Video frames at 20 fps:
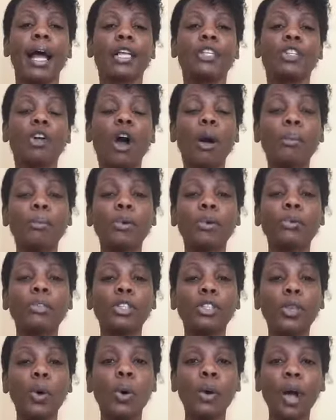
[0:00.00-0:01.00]
Joab
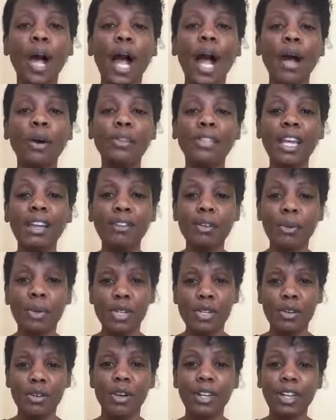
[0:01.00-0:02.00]
saw how David
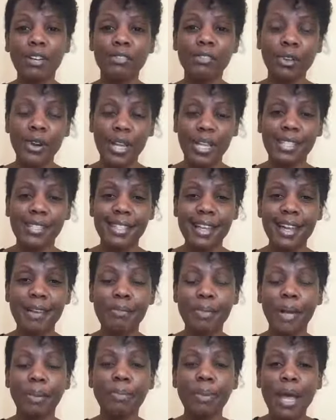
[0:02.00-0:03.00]
was longing for his
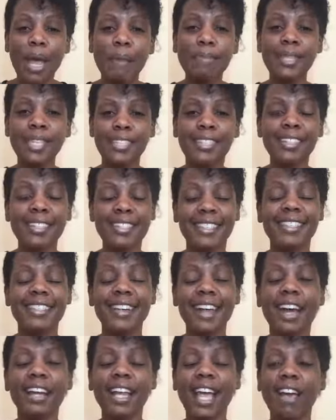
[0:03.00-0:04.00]
son, but perhaps he just did
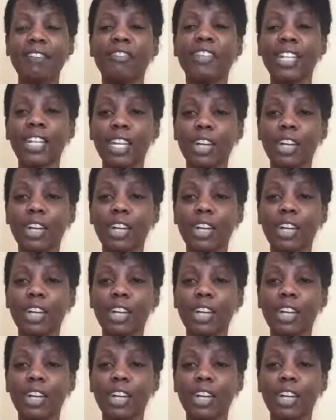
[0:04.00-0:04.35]
not have the